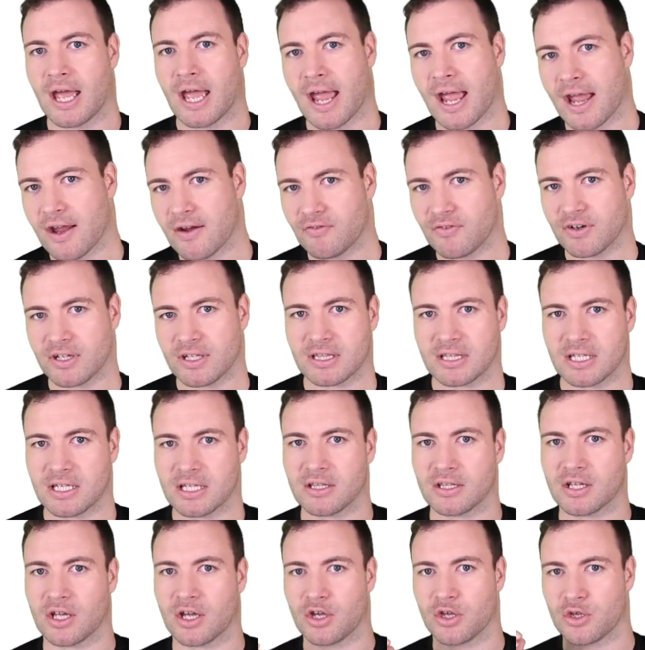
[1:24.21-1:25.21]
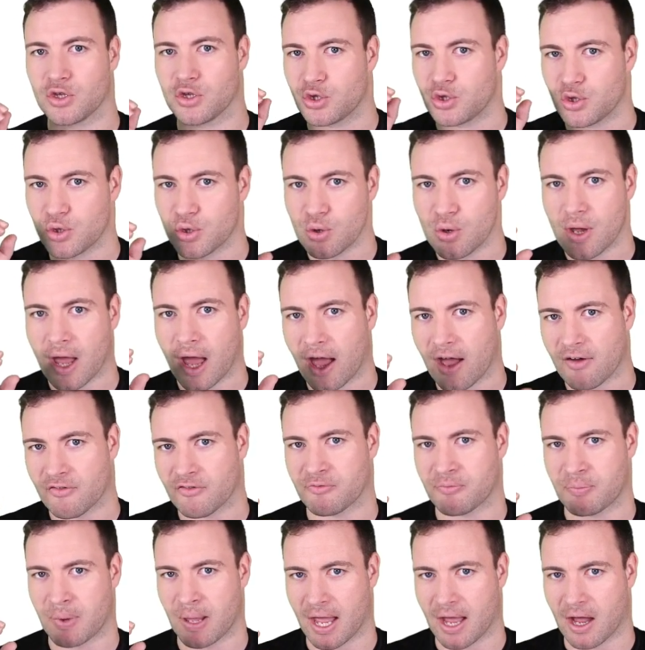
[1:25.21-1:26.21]
Everything that you
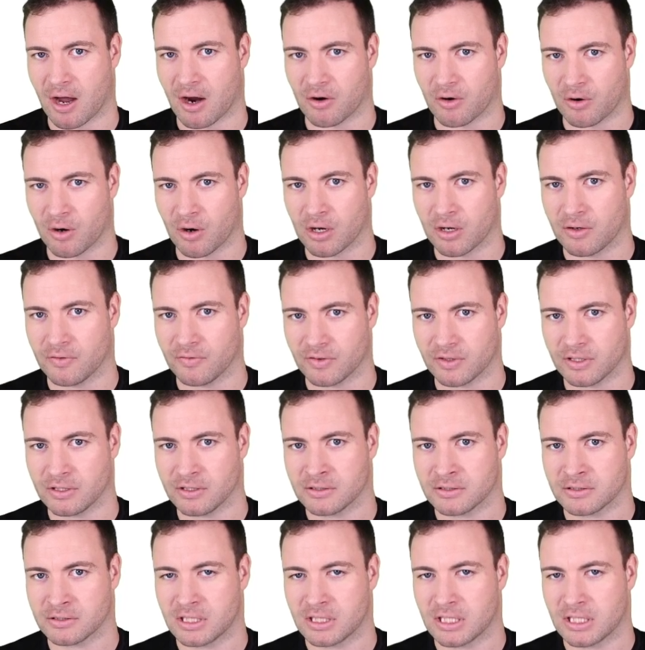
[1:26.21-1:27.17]
have power over,